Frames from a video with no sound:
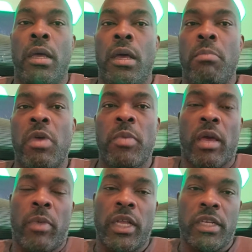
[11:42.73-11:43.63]
Maybe I
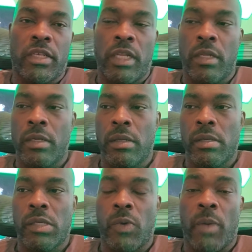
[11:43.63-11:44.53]
might just
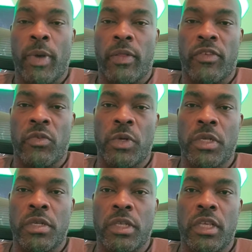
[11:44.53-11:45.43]
swap out the
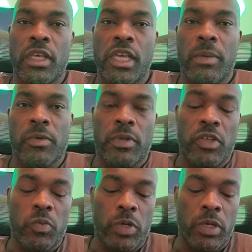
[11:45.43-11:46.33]
switches and keycaps on
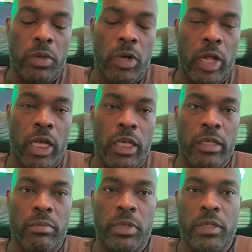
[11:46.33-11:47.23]
this one,
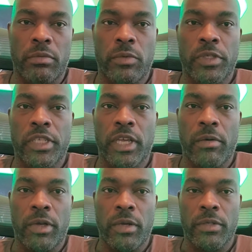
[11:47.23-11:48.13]
but we'll see how
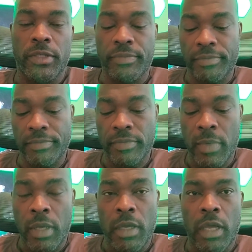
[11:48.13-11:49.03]
it goes.
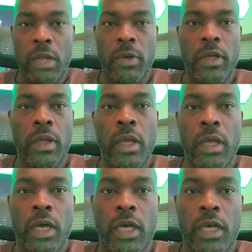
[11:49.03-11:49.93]
Anyway,
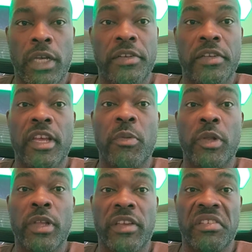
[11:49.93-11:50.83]
here's a
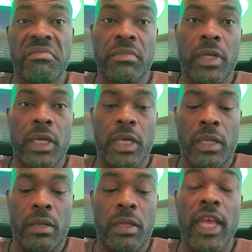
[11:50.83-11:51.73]
typing test,
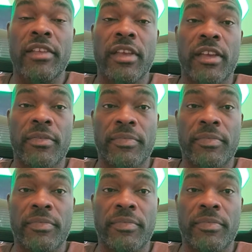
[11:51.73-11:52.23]
and thanks, guys.